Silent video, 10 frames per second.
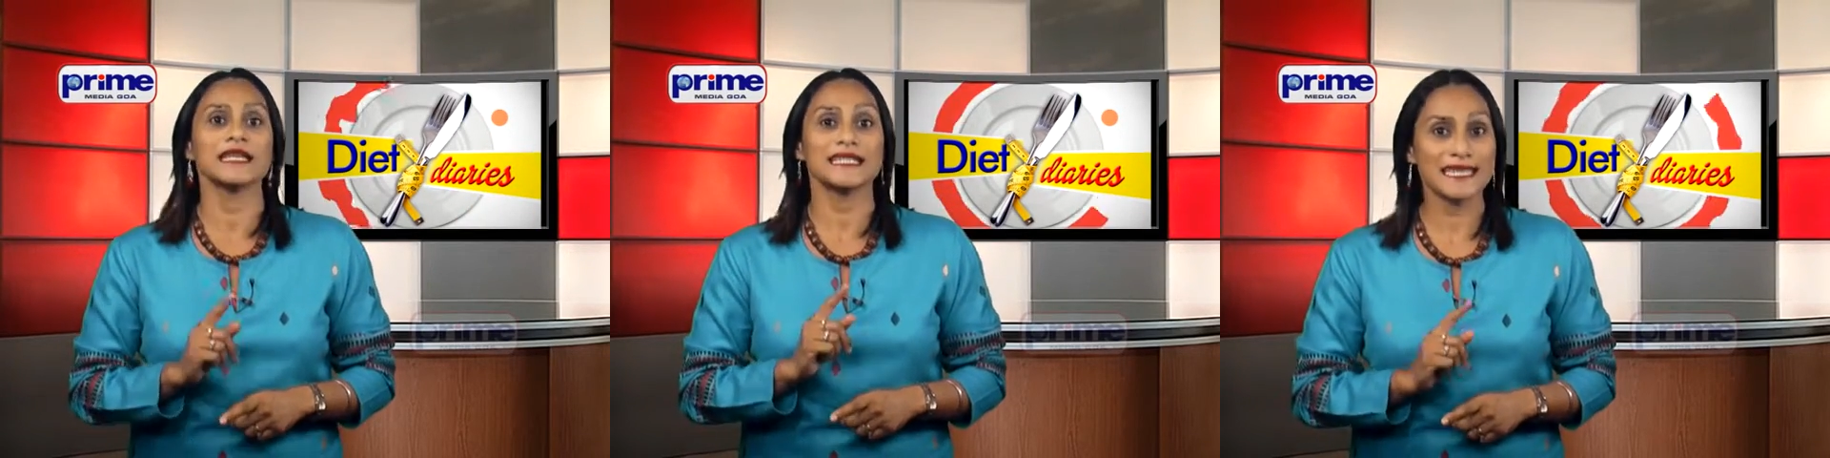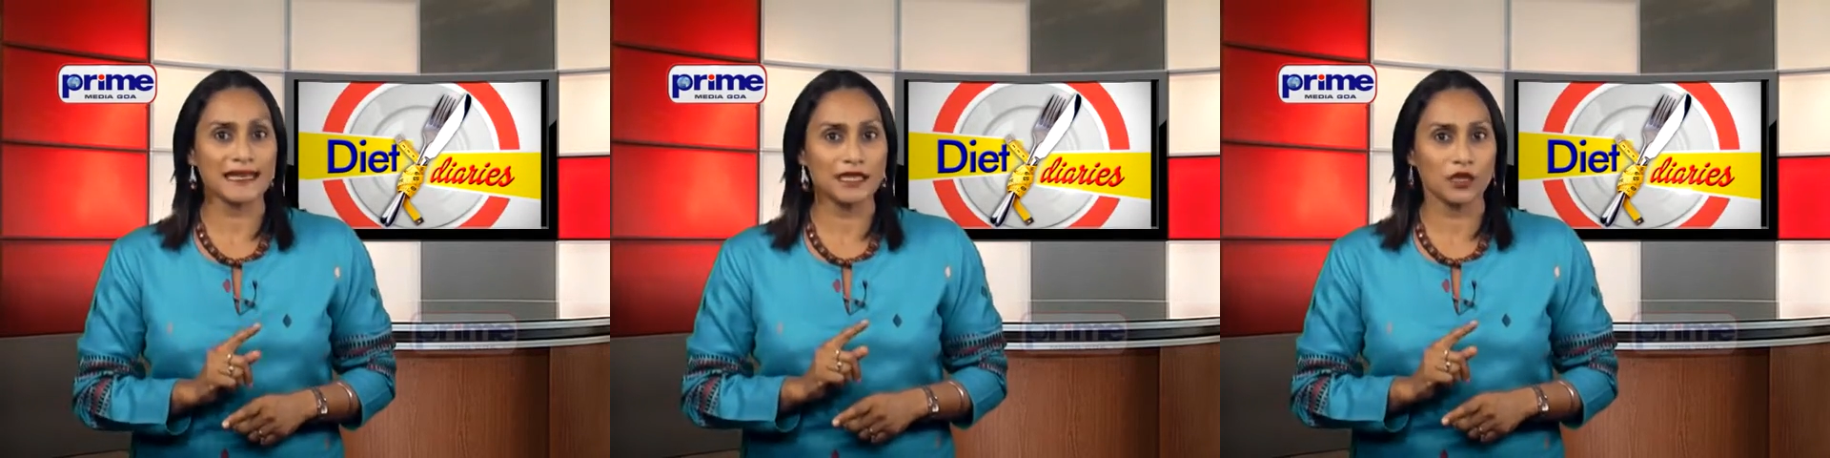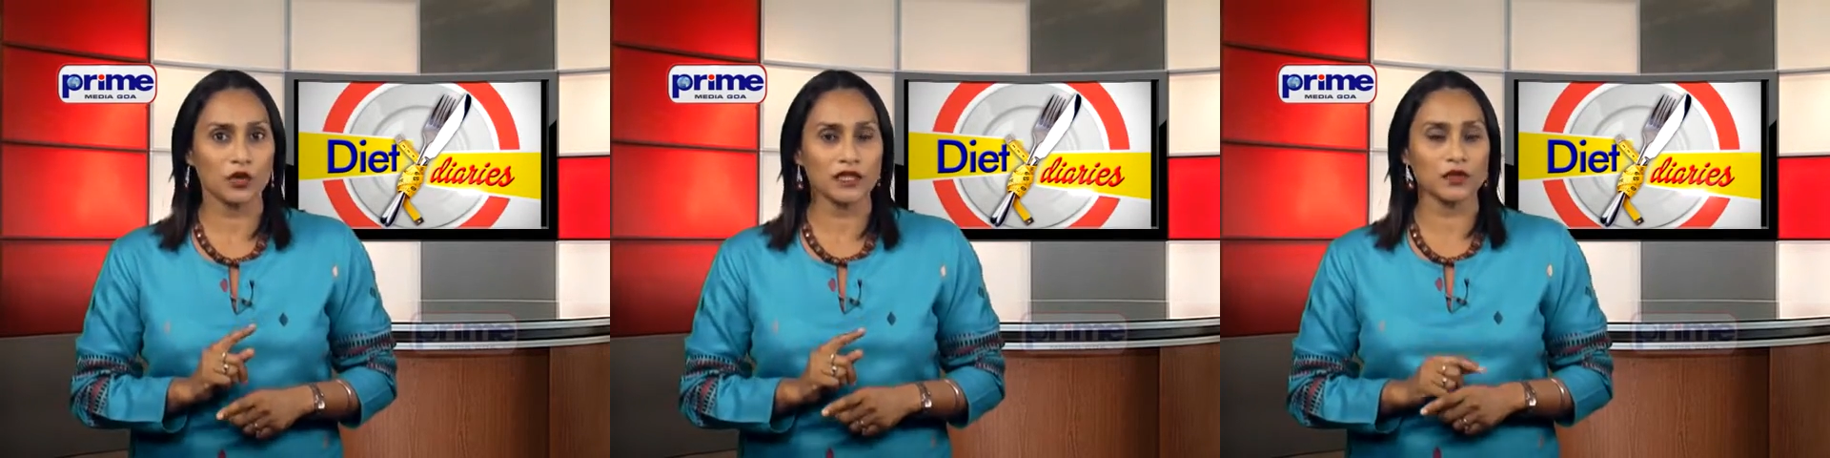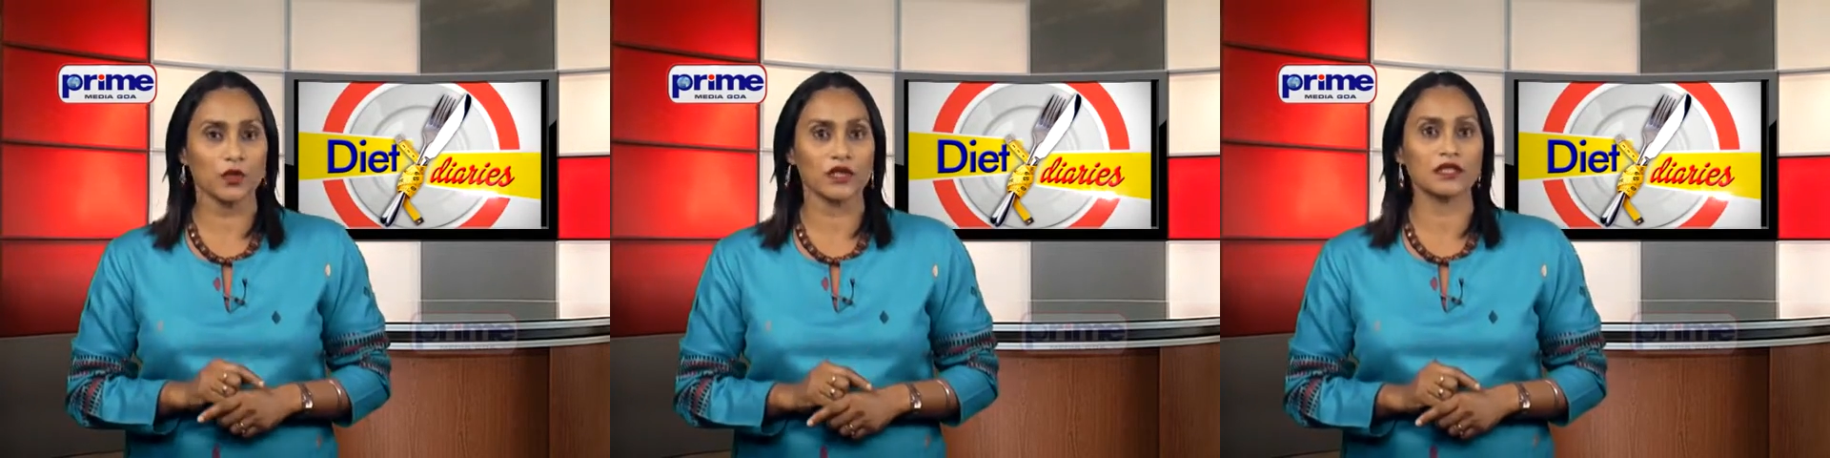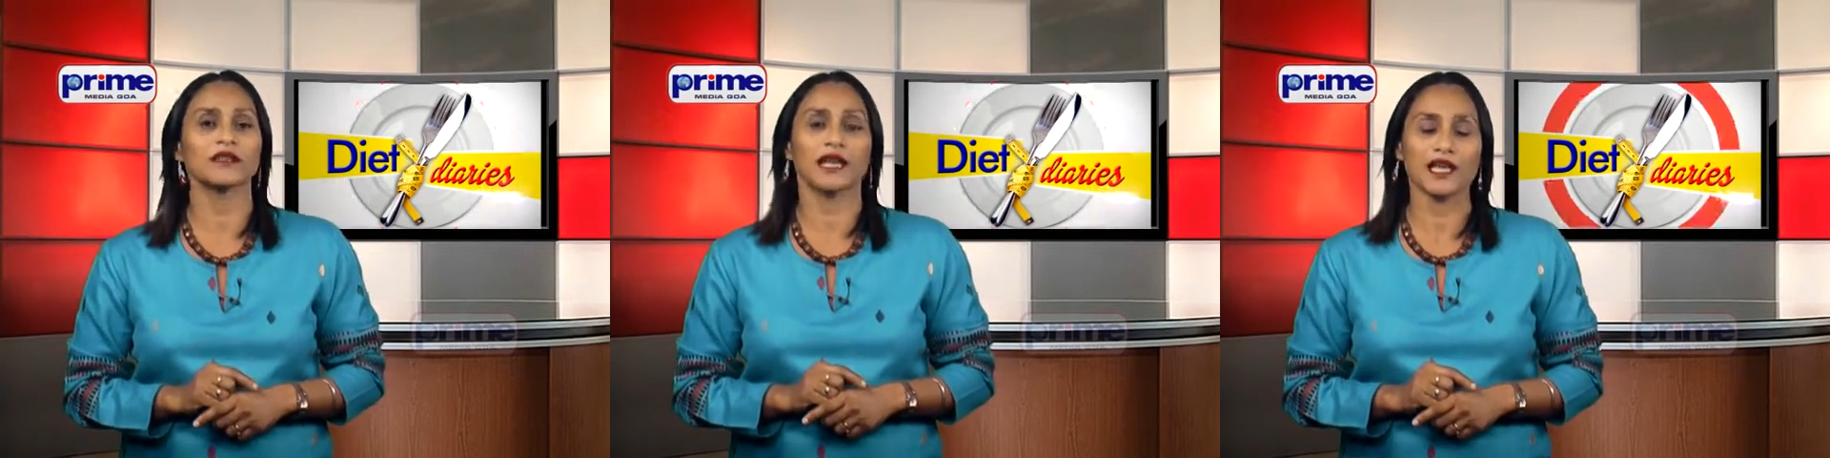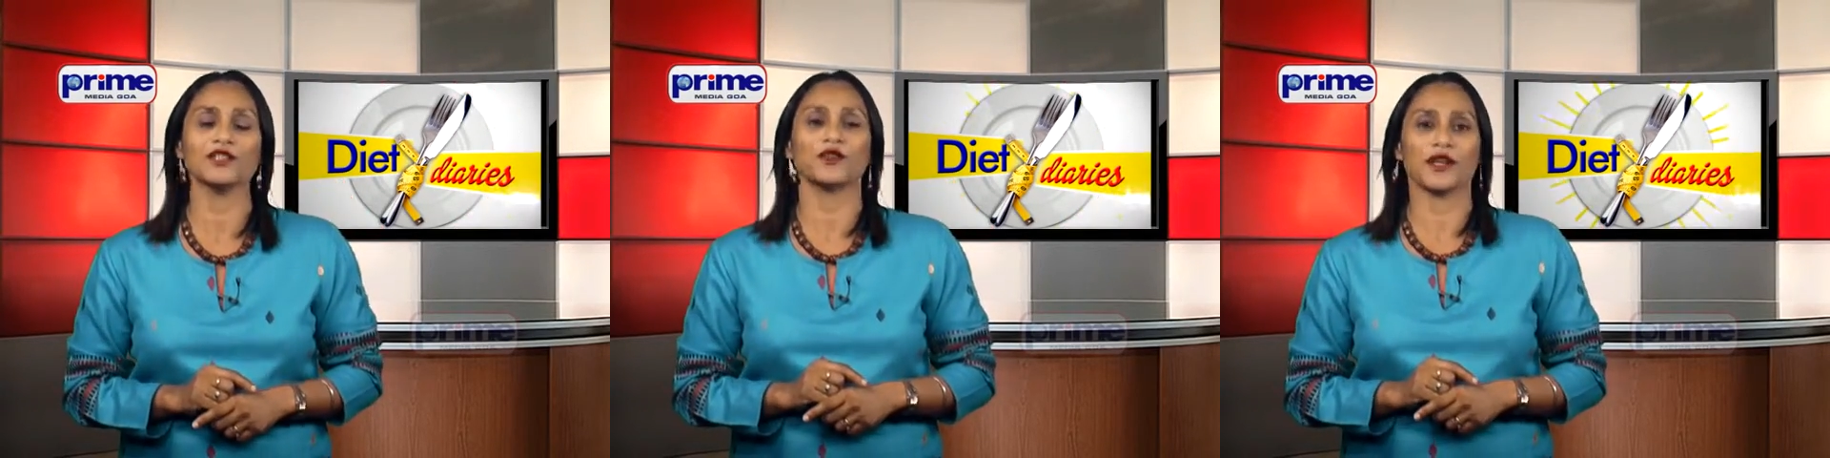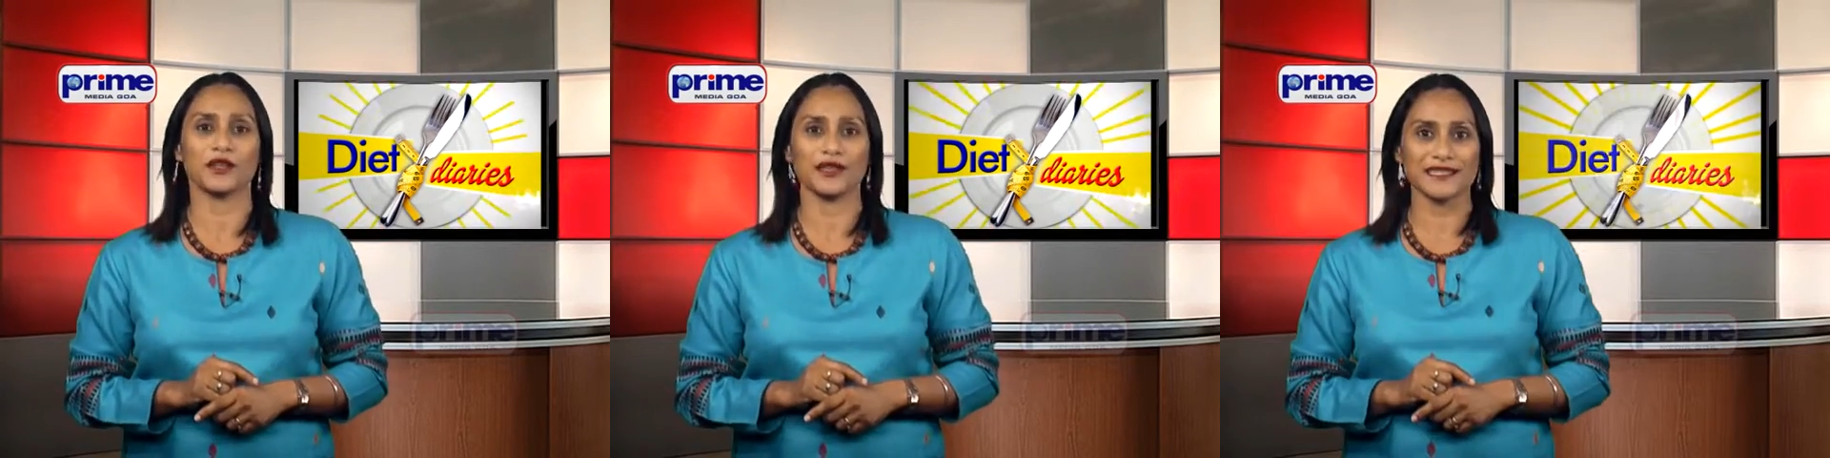tender coconut water and your
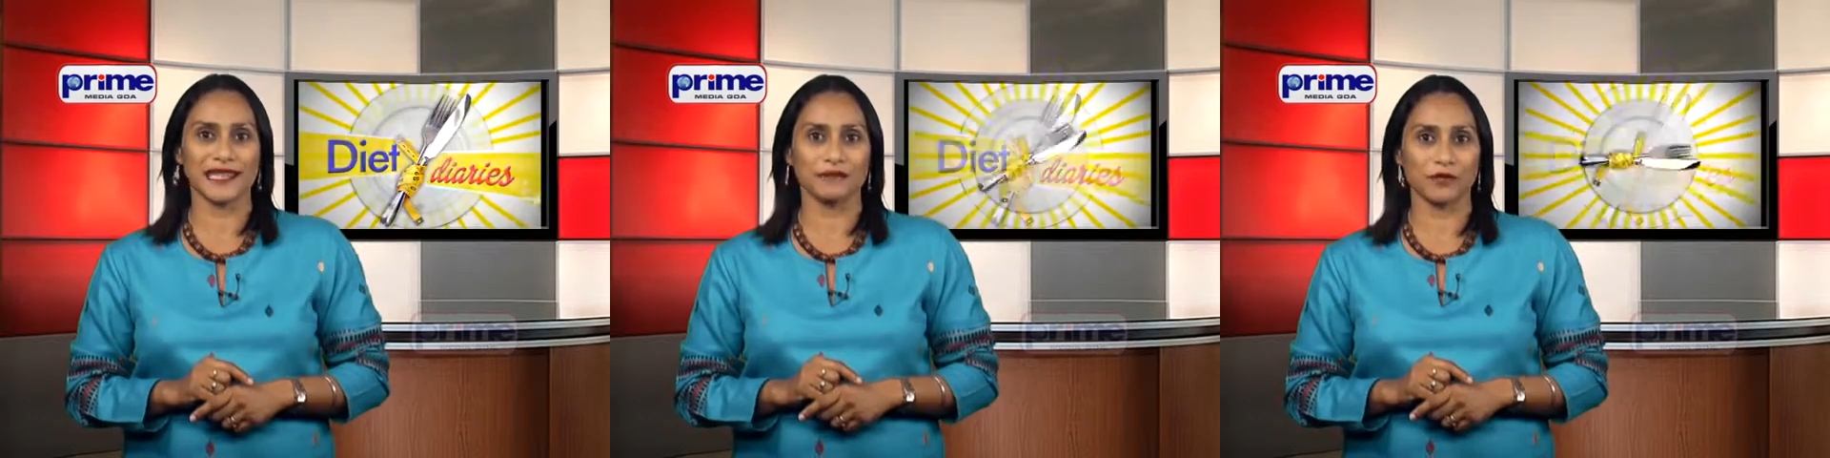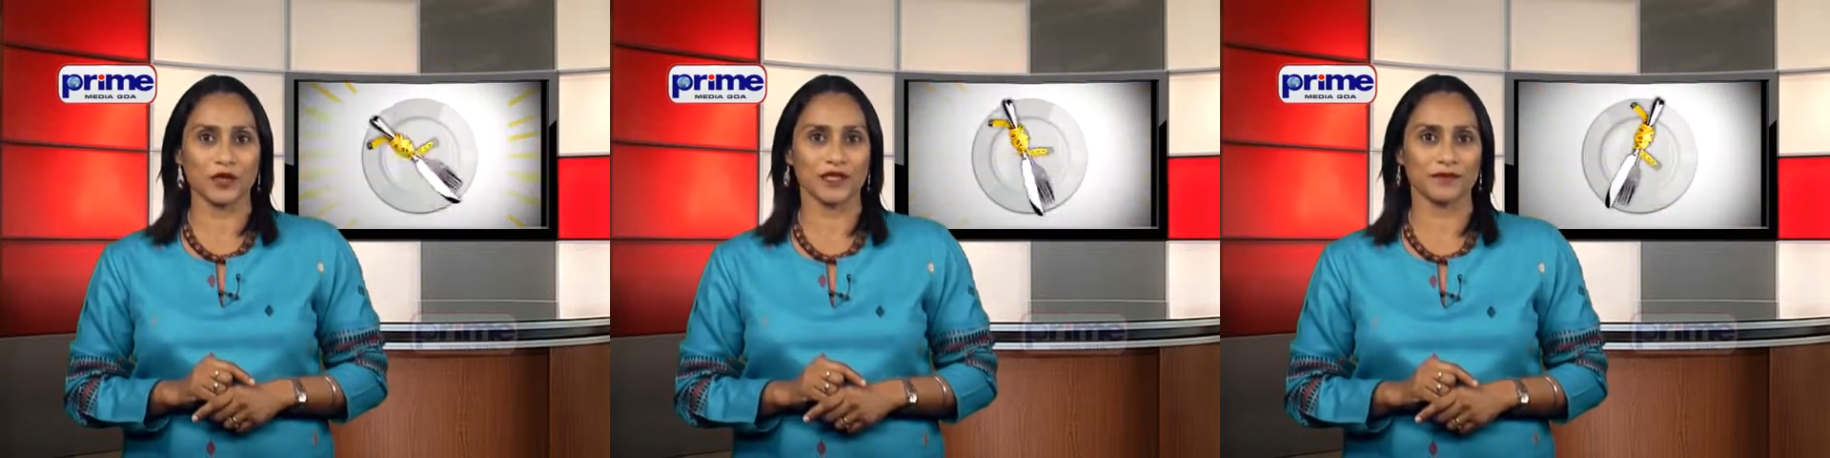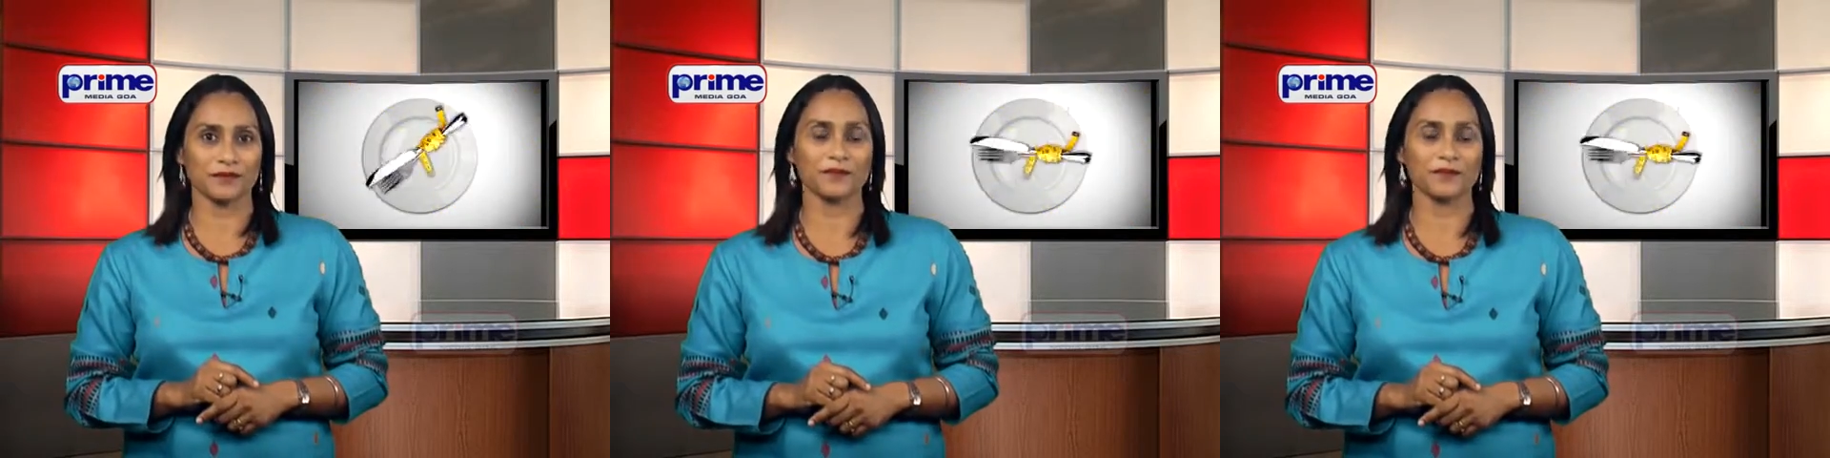regular tap water.